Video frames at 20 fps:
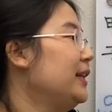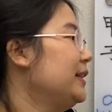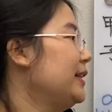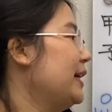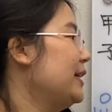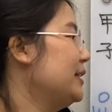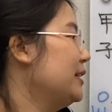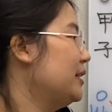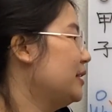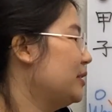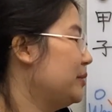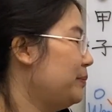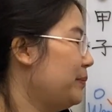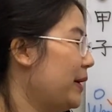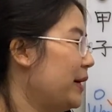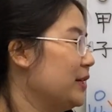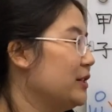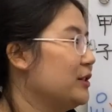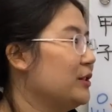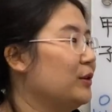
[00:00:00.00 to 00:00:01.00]
That's a
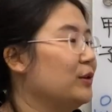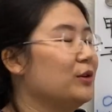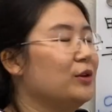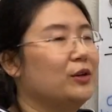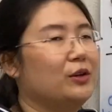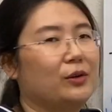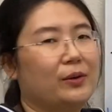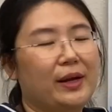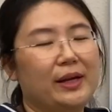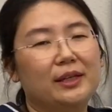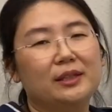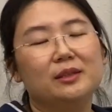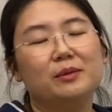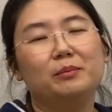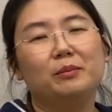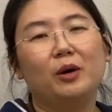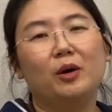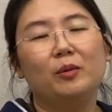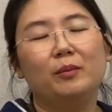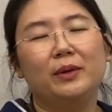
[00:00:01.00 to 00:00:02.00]
special great
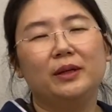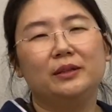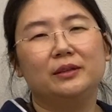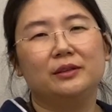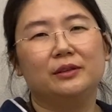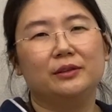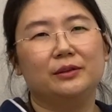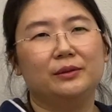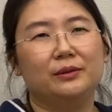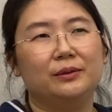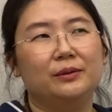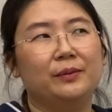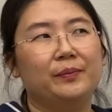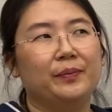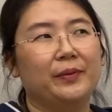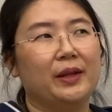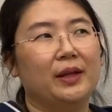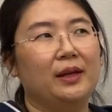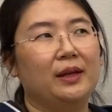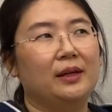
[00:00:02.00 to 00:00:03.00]
moment to
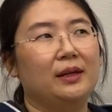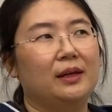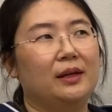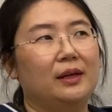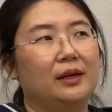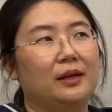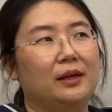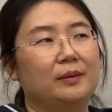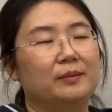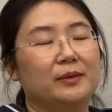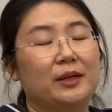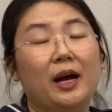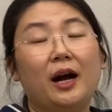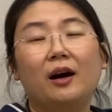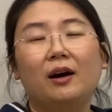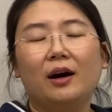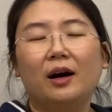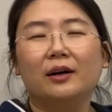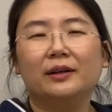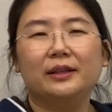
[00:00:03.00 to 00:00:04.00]

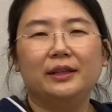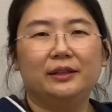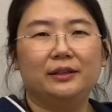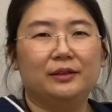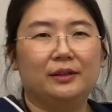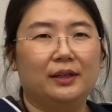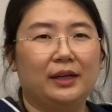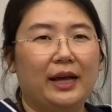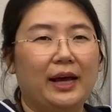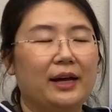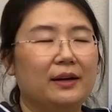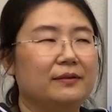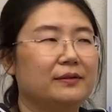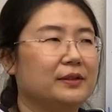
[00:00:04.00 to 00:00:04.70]
call out in your life.